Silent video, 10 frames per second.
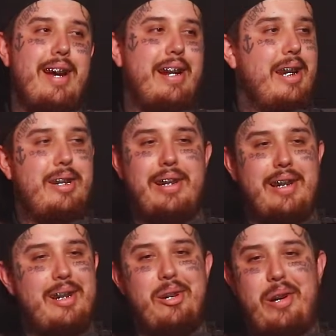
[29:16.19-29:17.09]
And this
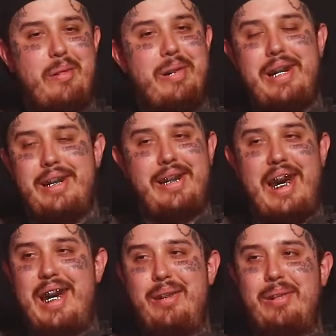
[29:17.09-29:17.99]
little company just
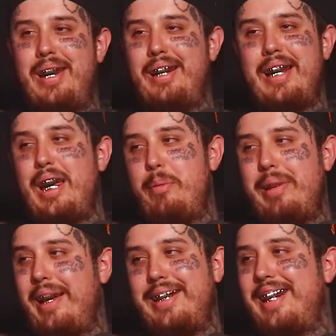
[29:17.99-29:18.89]
came and like they gave
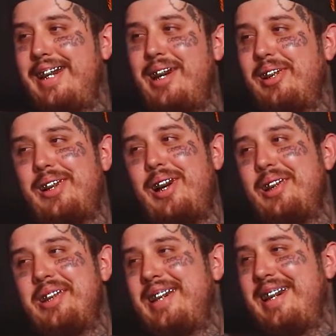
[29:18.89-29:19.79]
me like ten thousand
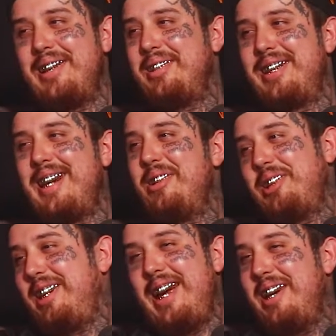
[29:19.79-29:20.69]
dollars and it was it
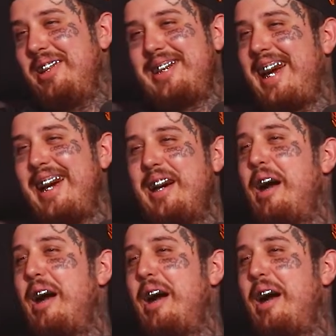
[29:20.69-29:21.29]
was it was like